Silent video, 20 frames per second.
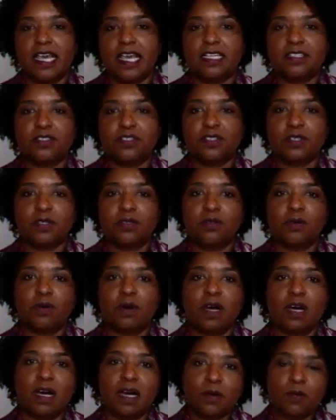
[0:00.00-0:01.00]
And
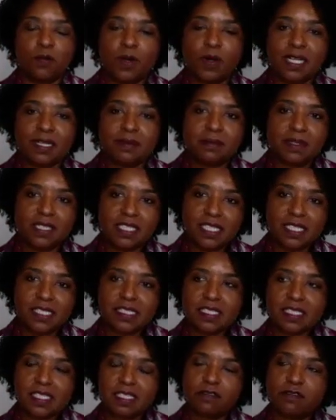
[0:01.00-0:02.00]
so what I'm
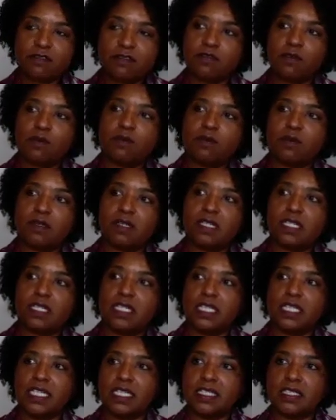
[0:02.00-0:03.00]
listening
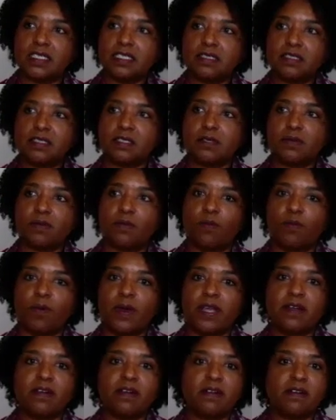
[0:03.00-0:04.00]
for is,
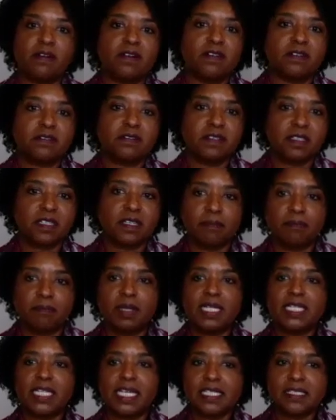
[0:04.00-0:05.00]
where are the
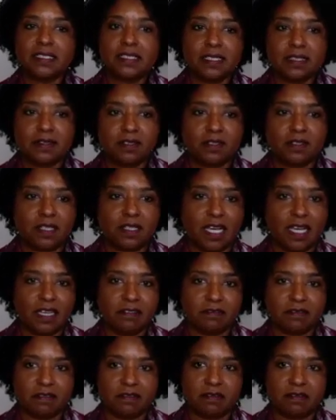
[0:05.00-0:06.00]
complaints in their
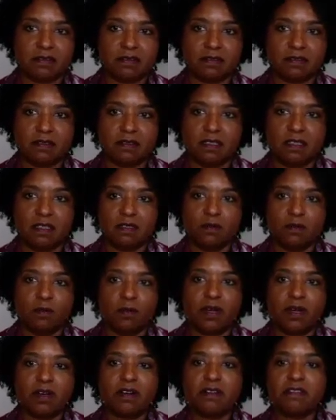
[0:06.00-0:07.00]
life?
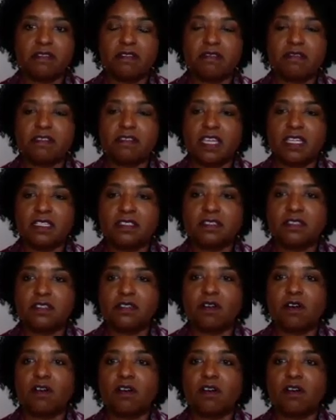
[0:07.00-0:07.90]
Where are the things that